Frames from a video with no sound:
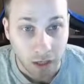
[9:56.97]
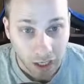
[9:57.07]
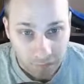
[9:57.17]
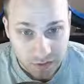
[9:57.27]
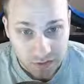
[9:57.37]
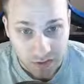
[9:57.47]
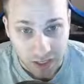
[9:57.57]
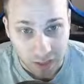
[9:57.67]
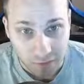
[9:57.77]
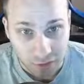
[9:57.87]
Obviously,
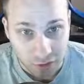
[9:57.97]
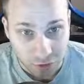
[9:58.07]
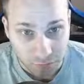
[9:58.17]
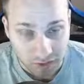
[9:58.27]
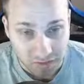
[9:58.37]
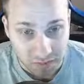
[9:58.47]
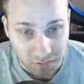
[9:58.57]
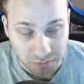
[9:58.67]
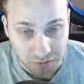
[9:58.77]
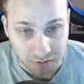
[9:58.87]
having your archer-based
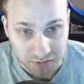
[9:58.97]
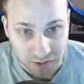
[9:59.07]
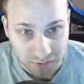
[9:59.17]
people on the